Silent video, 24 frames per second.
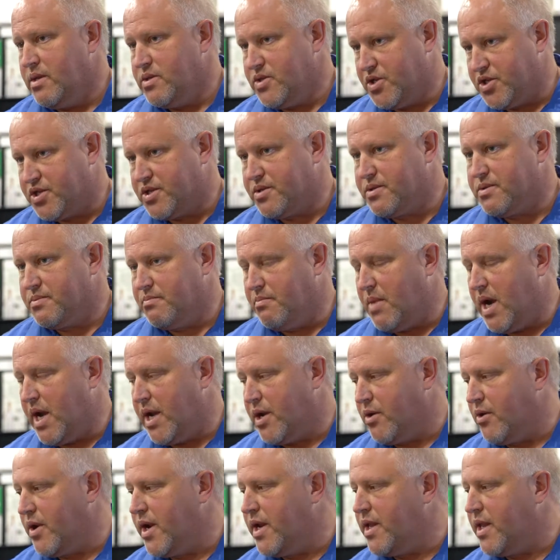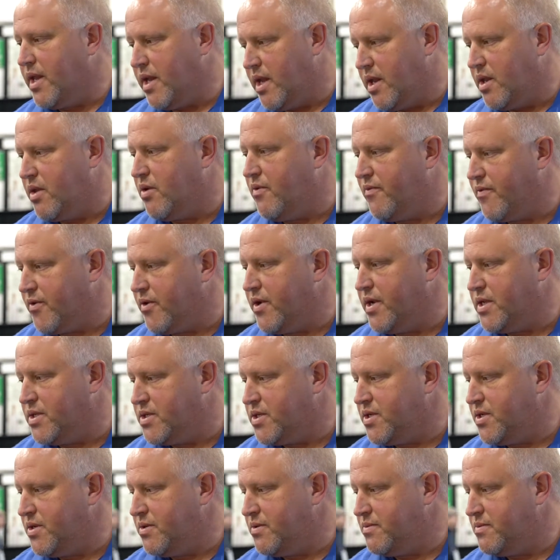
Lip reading: just migrating it over into.